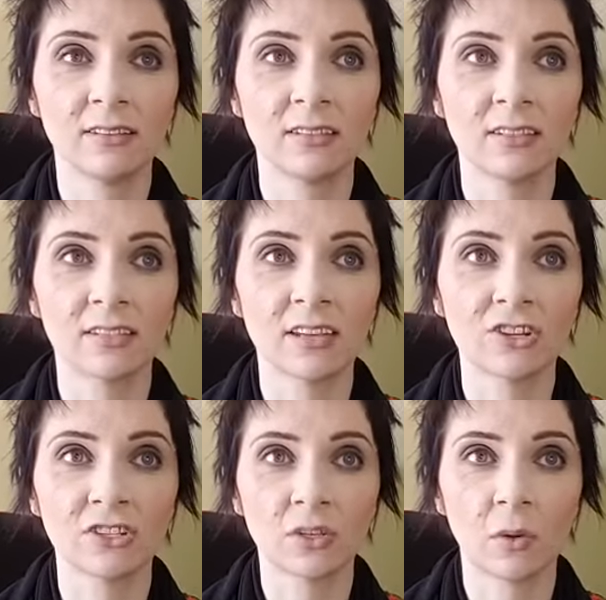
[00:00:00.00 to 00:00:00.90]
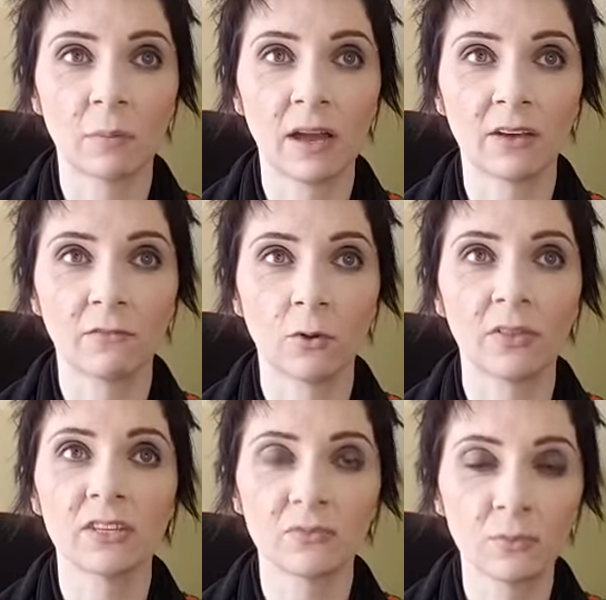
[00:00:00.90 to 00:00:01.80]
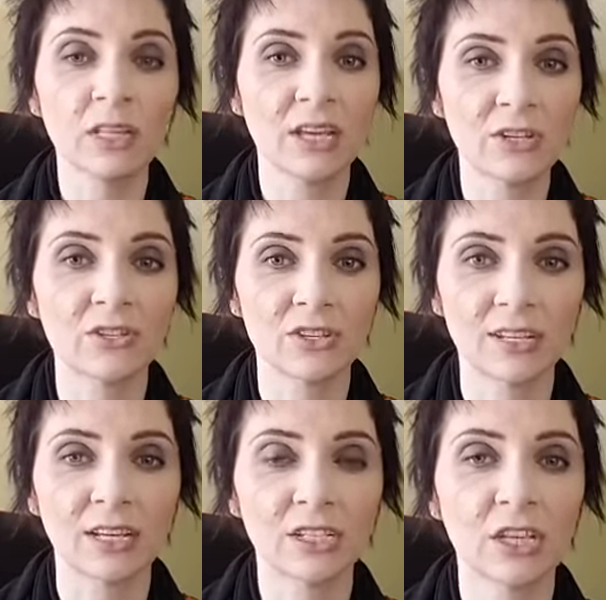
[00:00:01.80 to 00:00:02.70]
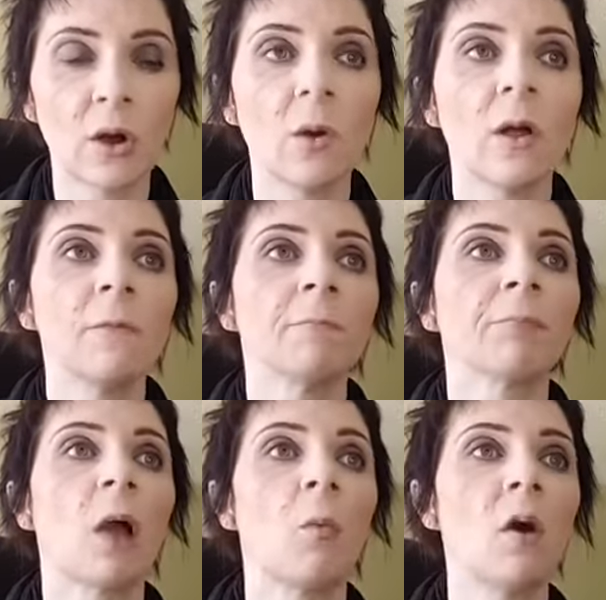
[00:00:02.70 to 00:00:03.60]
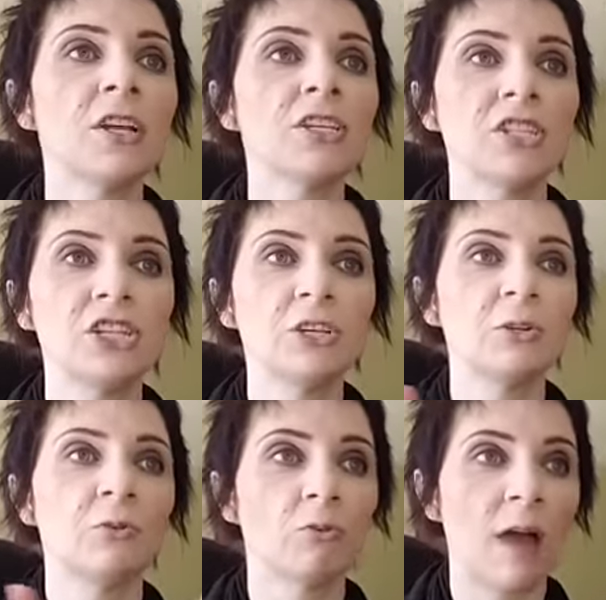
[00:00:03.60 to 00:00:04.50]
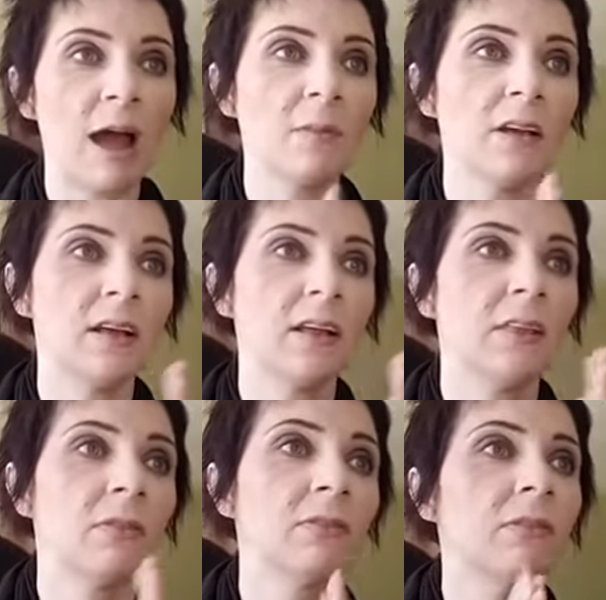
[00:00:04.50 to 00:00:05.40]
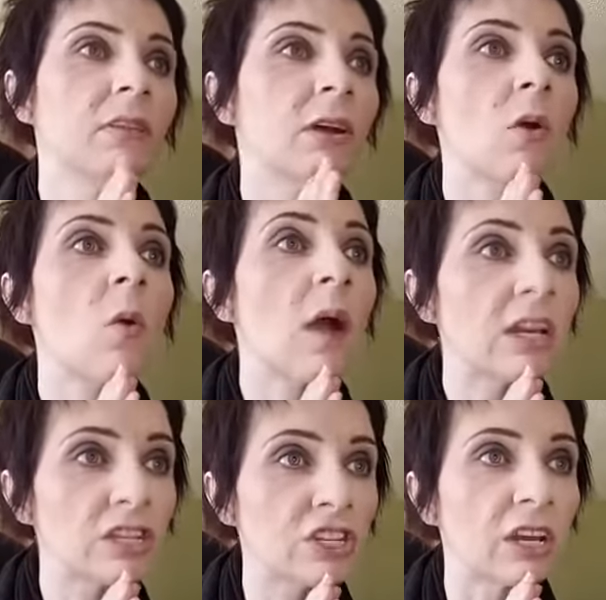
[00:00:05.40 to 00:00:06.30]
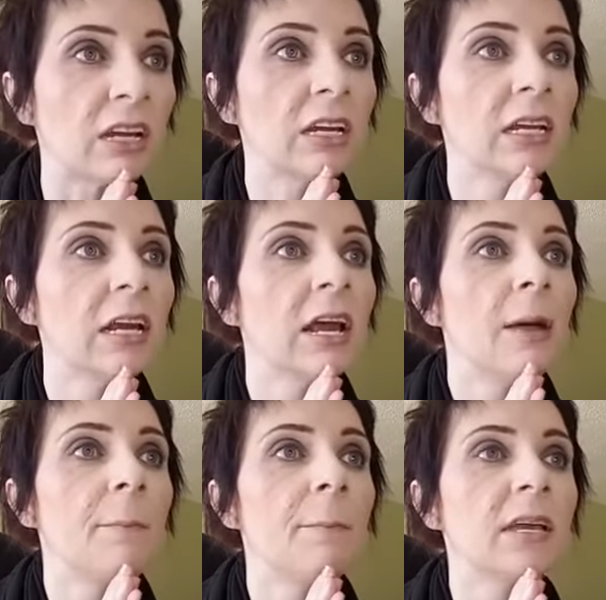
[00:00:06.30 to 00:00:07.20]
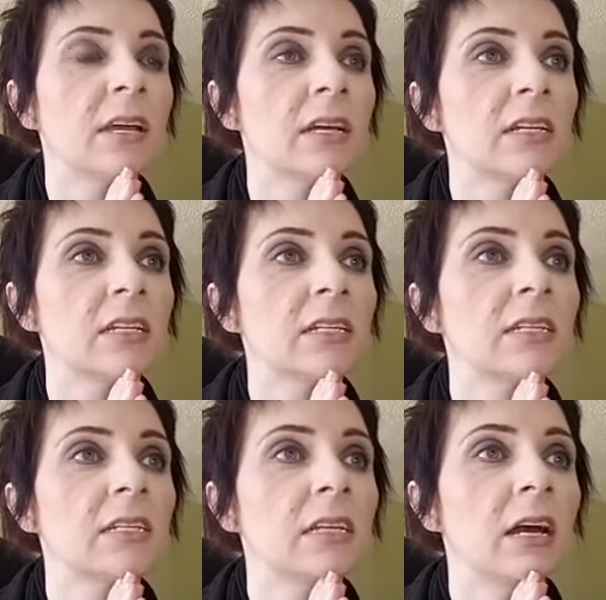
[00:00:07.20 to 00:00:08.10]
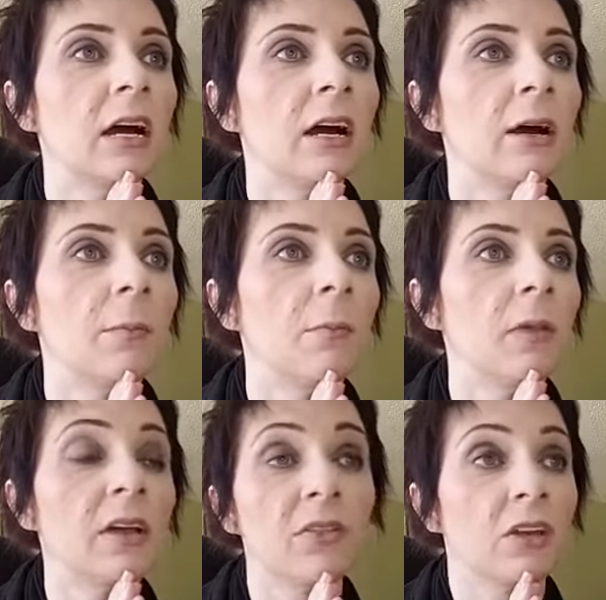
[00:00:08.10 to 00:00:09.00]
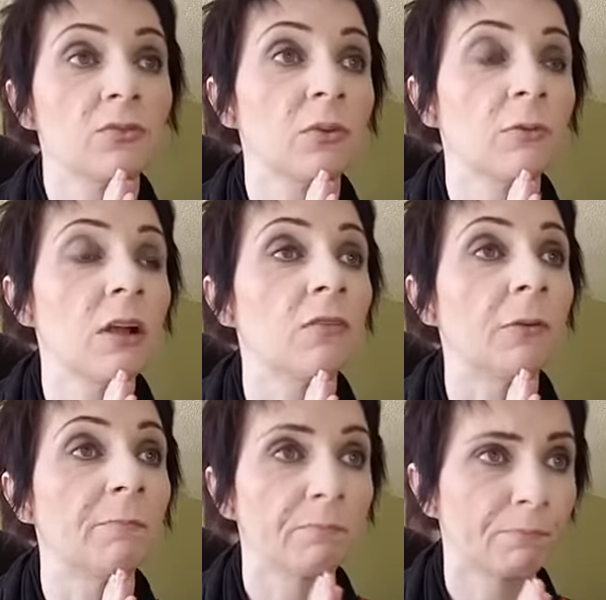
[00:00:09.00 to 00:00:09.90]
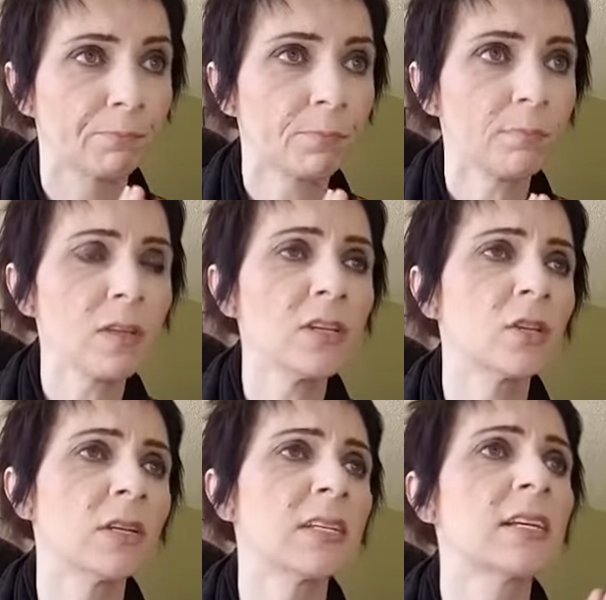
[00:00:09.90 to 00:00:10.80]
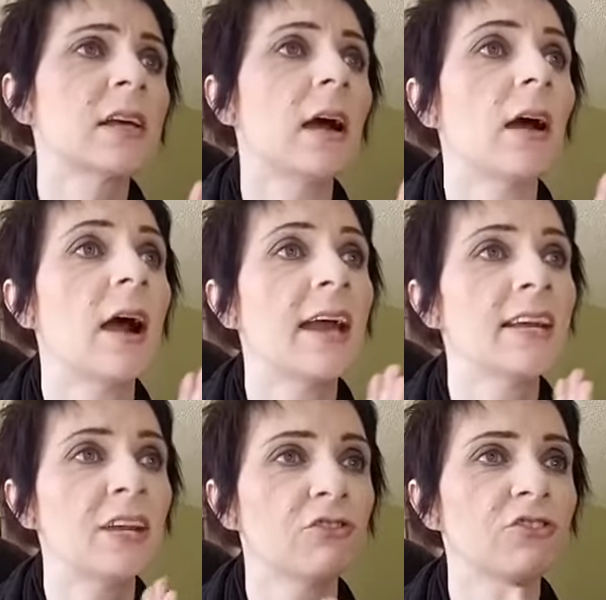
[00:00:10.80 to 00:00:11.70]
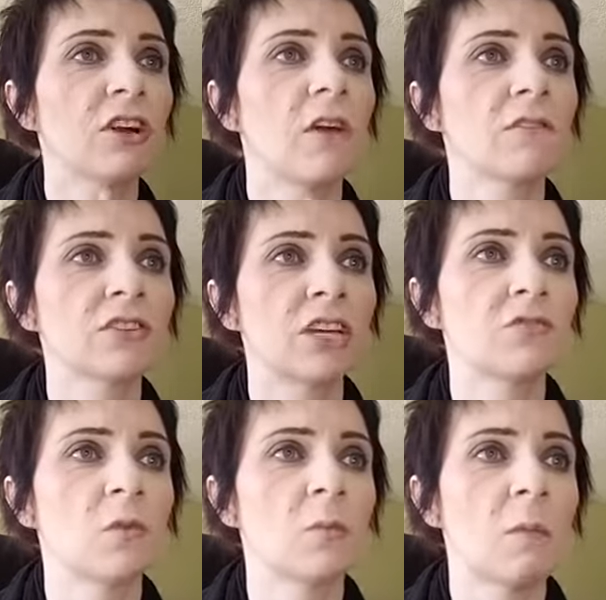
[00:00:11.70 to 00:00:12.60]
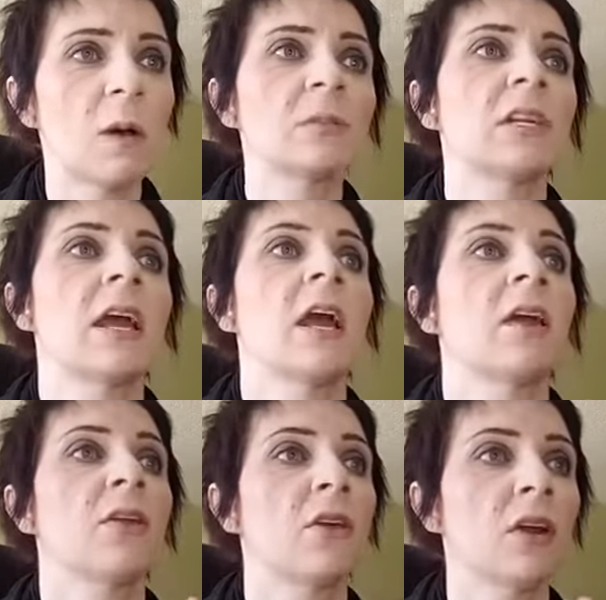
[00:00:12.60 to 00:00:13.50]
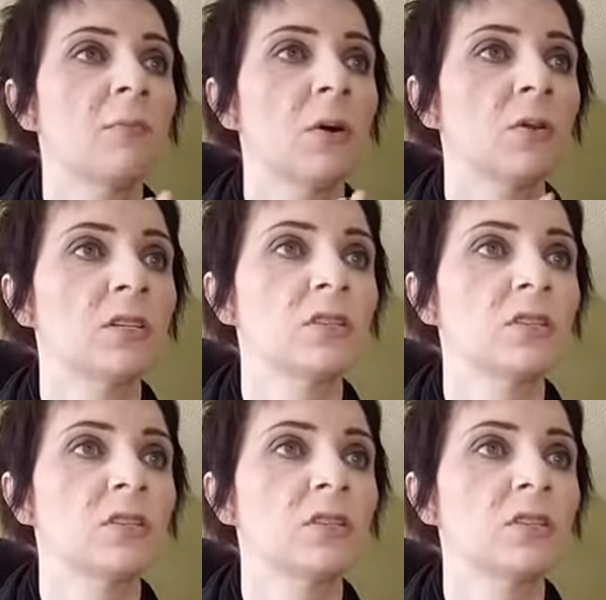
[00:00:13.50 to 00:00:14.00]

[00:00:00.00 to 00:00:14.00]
discussions going back and forth. It's really interesting. So I wanted to grab their question because I think it's really relevant. So he says, I had an interesting conversation with my mom today, and I thought I'd pose this